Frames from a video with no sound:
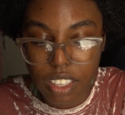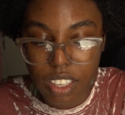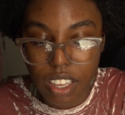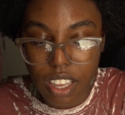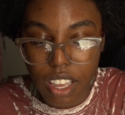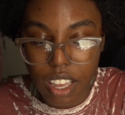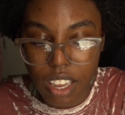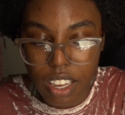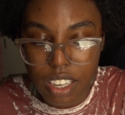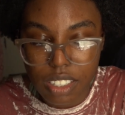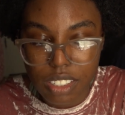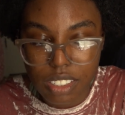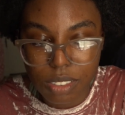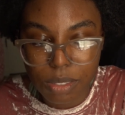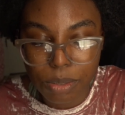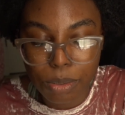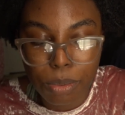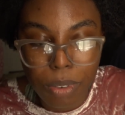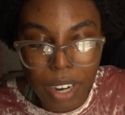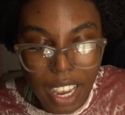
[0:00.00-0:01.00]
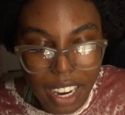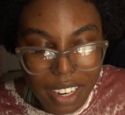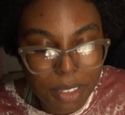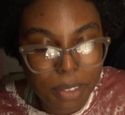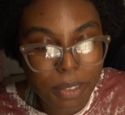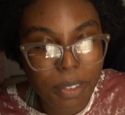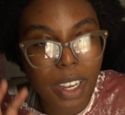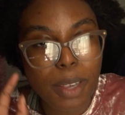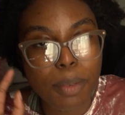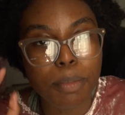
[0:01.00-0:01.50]
I
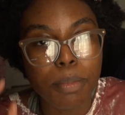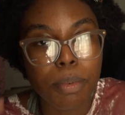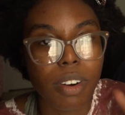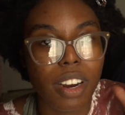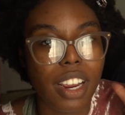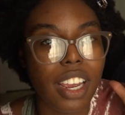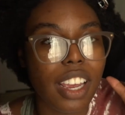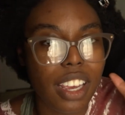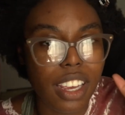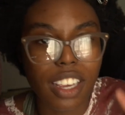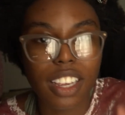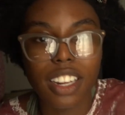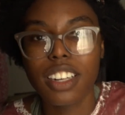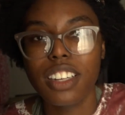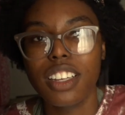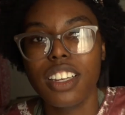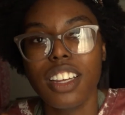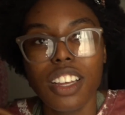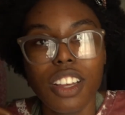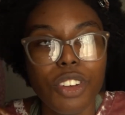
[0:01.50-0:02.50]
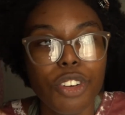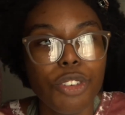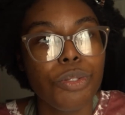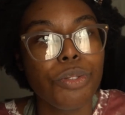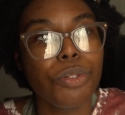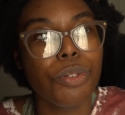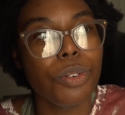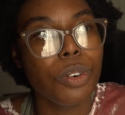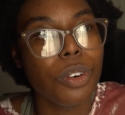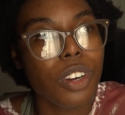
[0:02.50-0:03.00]
racked my brain
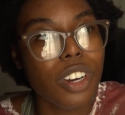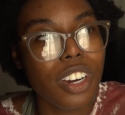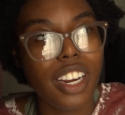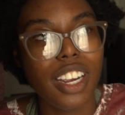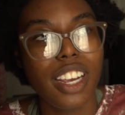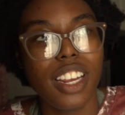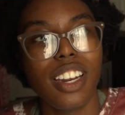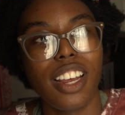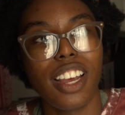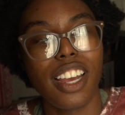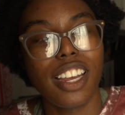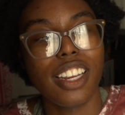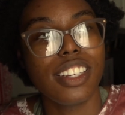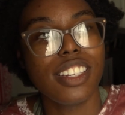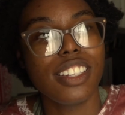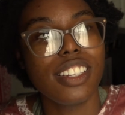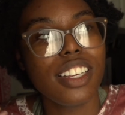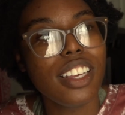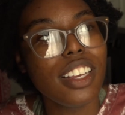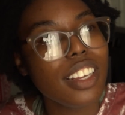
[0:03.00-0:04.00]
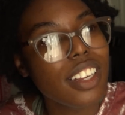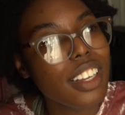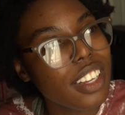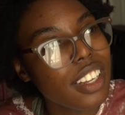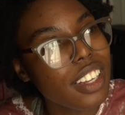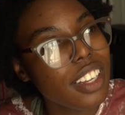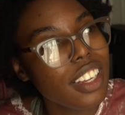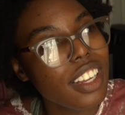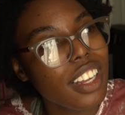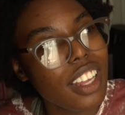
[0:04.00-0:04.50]
for an
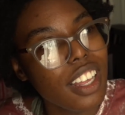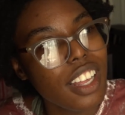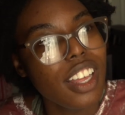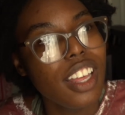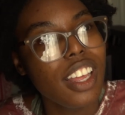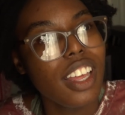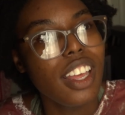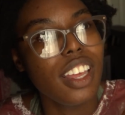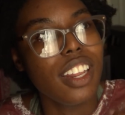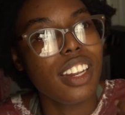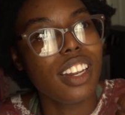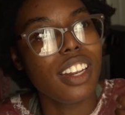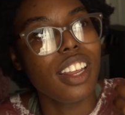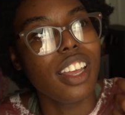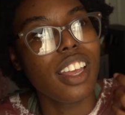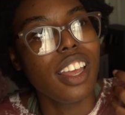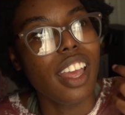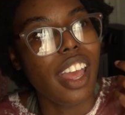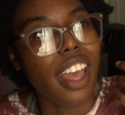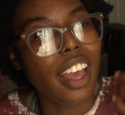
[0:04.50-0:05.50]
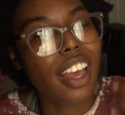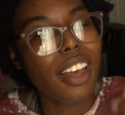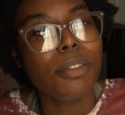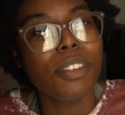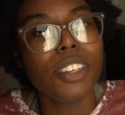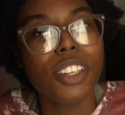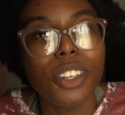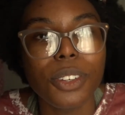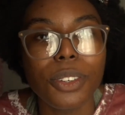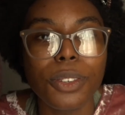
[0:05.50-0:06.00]
idea, an
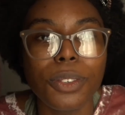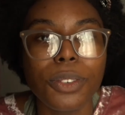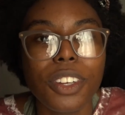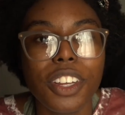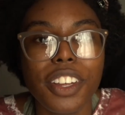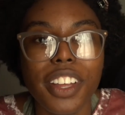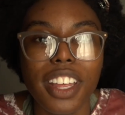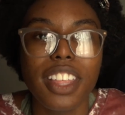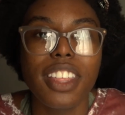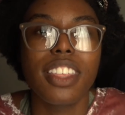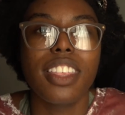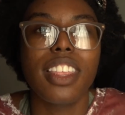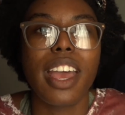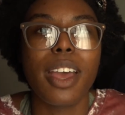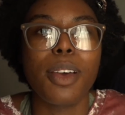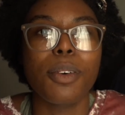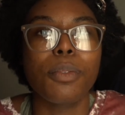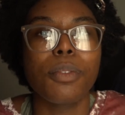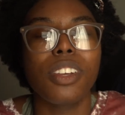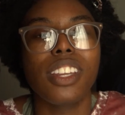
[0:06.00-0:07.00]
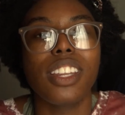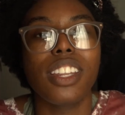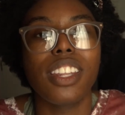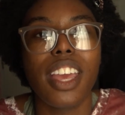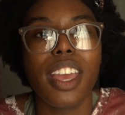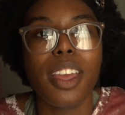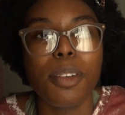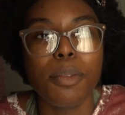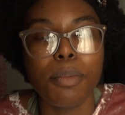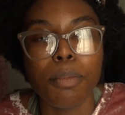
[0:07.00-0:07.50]
avenue that would
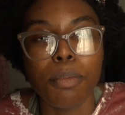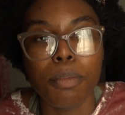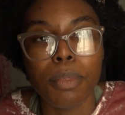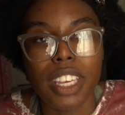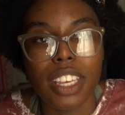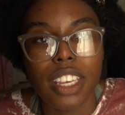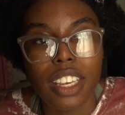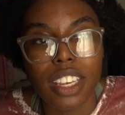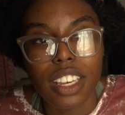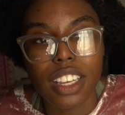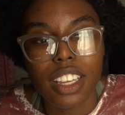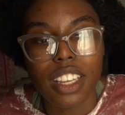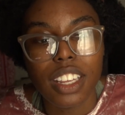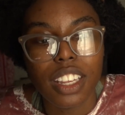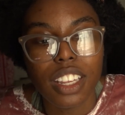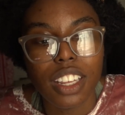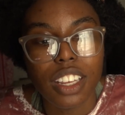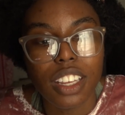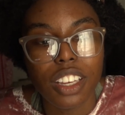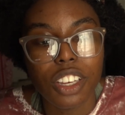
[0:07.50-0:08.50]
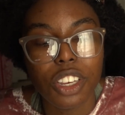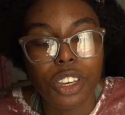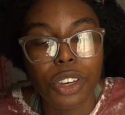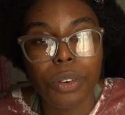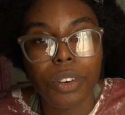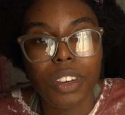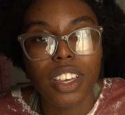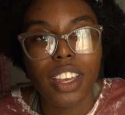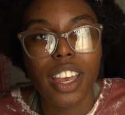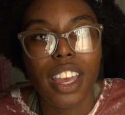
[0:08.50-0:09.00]
let me
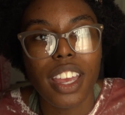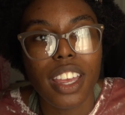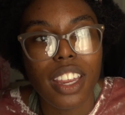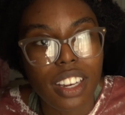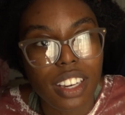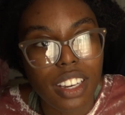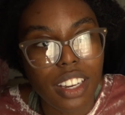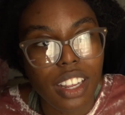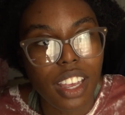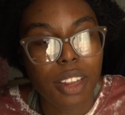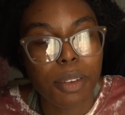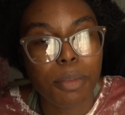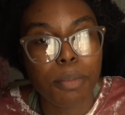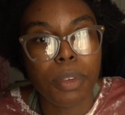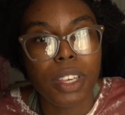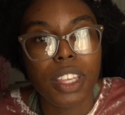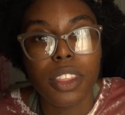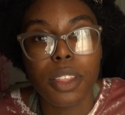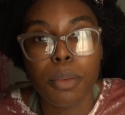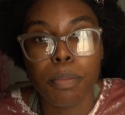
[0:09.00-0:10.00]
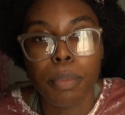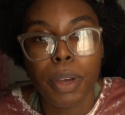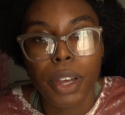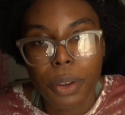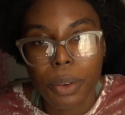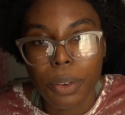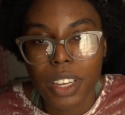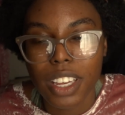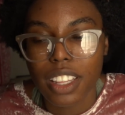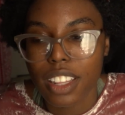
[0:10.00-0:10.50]
create and be the
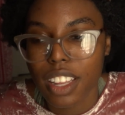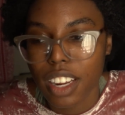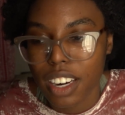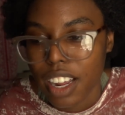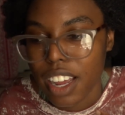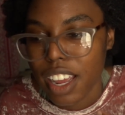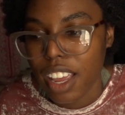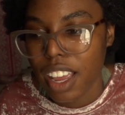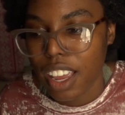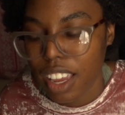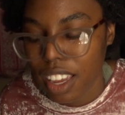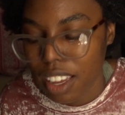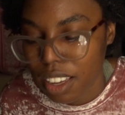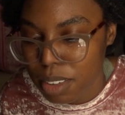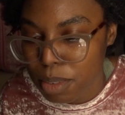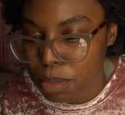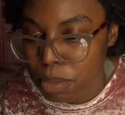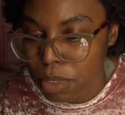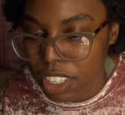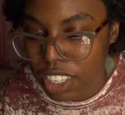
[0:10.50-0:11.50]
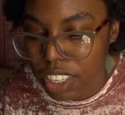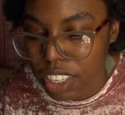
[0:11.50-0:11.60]
poet that I am,